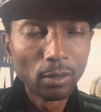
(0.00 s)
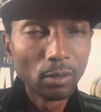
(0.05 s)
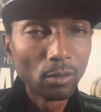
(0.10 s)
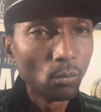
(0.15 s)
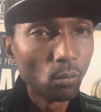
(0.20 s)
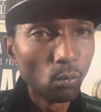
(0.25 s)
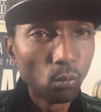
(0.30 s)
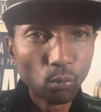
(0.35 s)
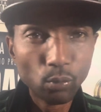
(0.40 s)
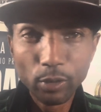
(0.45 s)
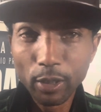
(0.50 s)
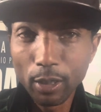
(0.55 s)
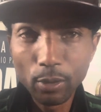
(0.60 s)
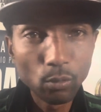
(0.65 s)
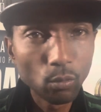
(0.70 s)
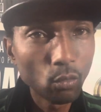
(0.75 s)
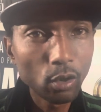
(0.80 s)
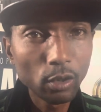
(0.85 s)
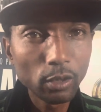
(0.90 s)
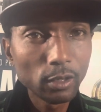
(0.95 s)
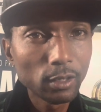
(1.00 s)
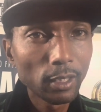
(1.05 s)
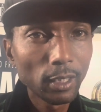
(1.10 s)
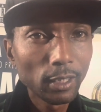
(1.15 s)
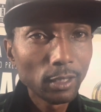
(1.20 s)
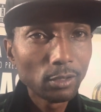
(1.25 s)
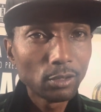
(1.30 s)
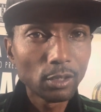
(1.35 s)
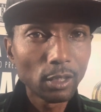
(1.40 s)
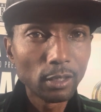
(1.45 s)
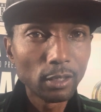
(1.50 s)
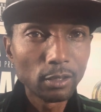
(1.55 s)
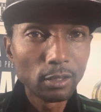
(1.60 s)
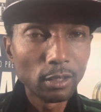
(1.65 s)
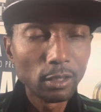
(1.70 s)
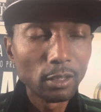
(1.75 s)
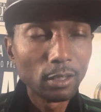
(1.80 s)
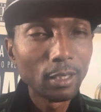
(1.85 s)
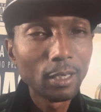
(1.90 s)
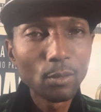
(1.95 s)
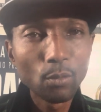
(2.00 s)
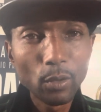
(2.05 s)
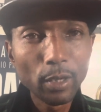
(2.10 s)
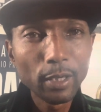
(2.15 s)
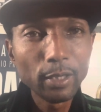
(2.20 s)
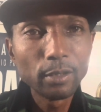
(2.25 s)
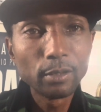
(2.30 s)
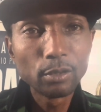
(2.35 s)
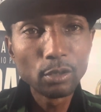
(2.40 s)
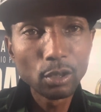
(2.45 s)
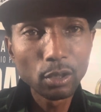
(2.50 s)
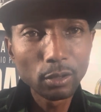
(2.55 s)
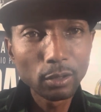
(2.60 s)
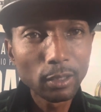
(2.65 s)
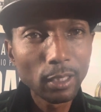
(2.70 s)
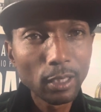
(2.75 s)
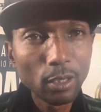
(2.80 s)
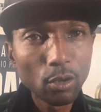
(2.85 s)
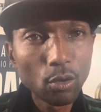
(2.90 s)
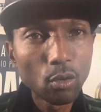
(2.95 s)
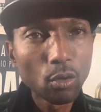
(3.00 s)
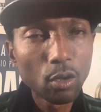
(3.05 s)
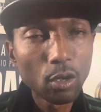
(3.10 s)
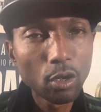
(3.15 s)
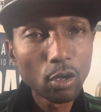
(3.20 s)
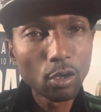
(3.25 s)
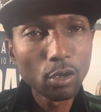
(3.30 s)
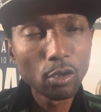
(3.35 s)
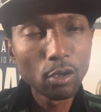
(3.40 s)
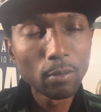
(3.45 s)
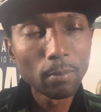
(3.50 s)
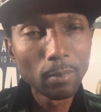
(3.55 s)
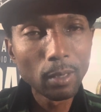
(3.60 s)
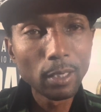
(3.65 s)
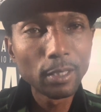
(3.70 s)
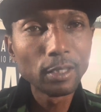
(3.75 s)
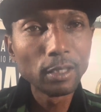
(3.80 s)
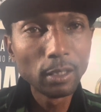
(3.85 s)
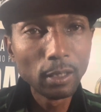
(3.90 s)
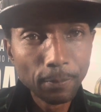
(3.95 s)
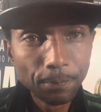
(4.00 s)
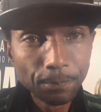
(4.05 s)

Didn't want to take Jay-Z, and they went and took their own hard-earned money,